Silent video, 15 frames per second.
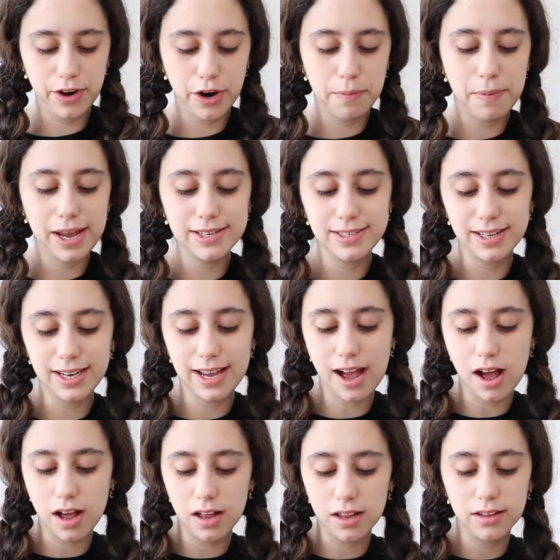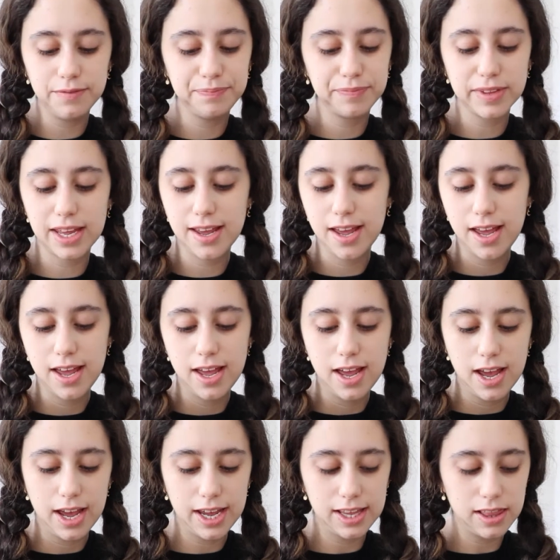very basic gal.
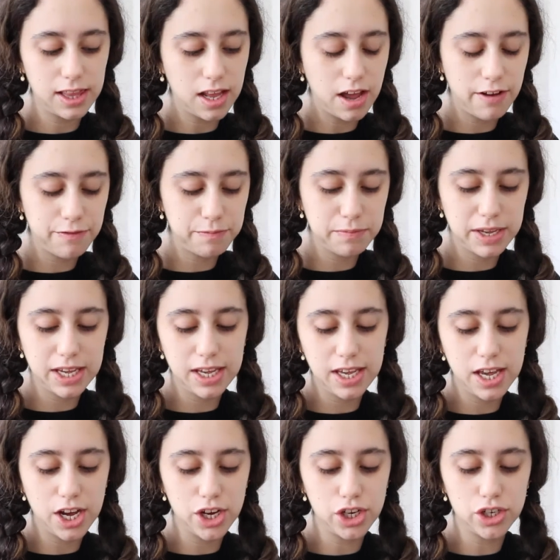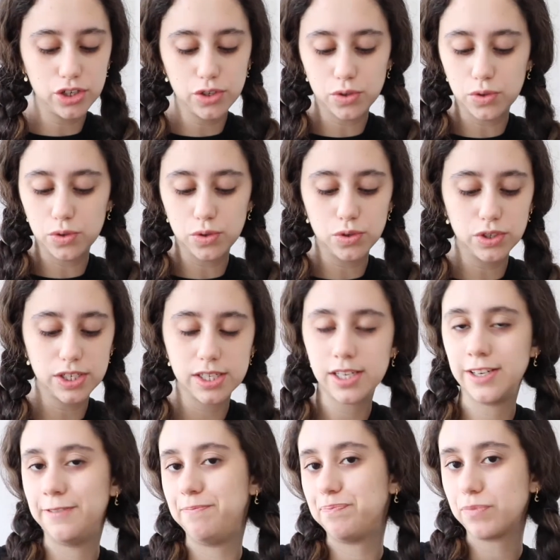I love me a good old
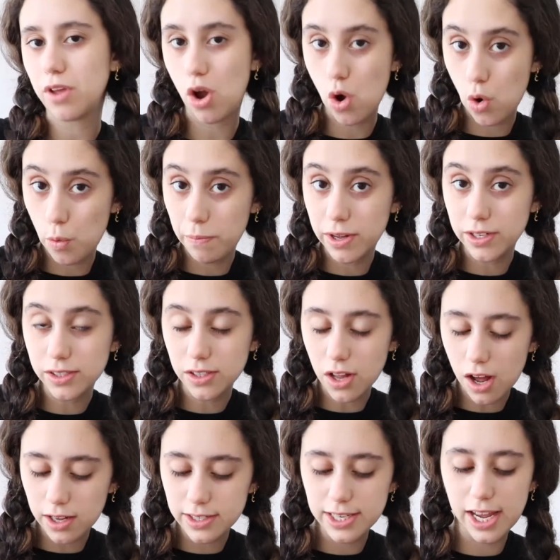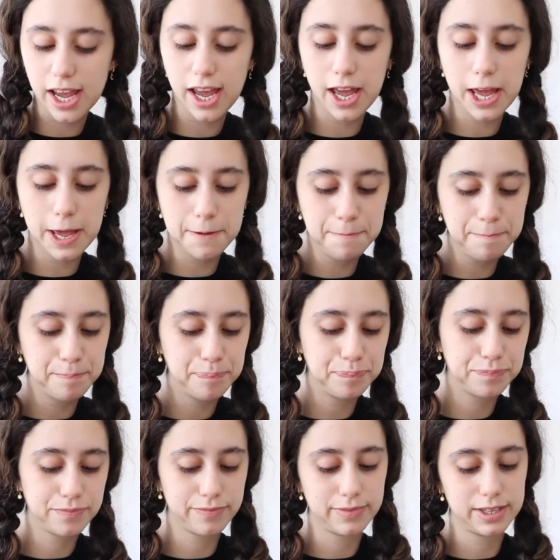oat milk latte.
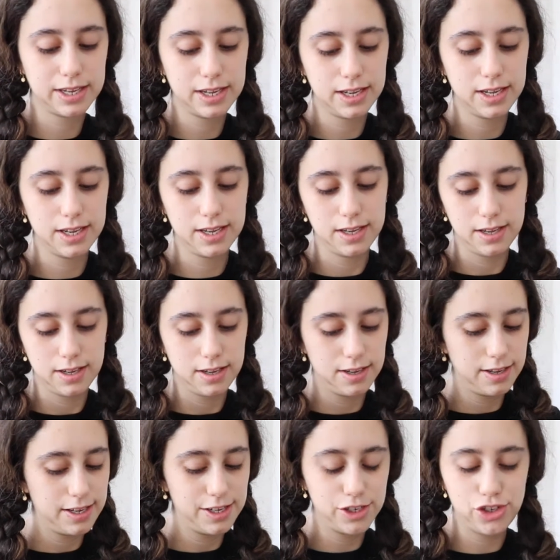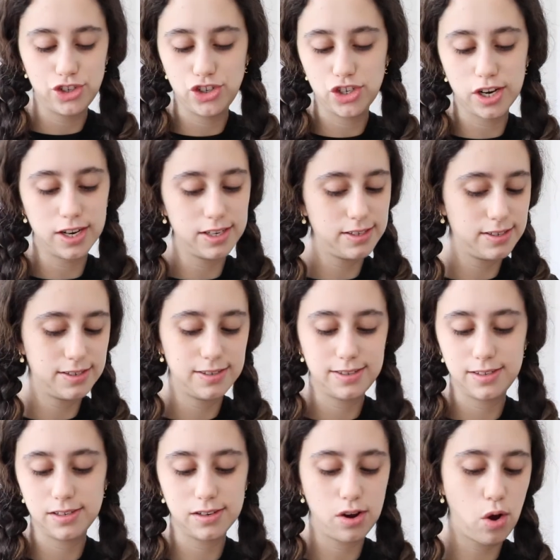It's
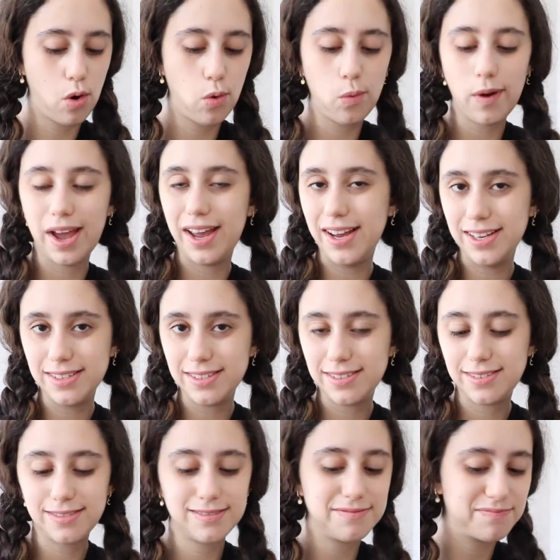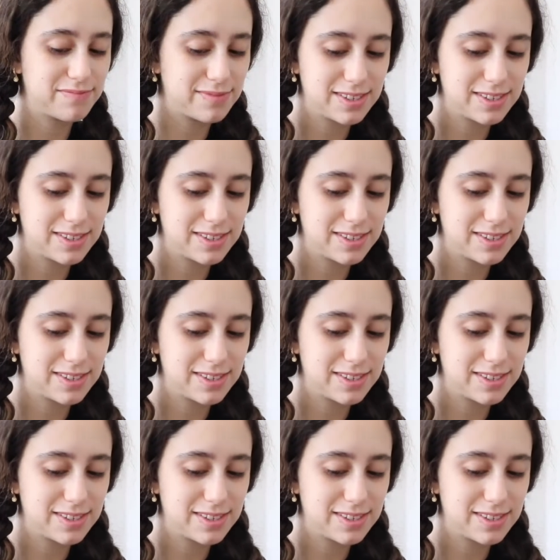just always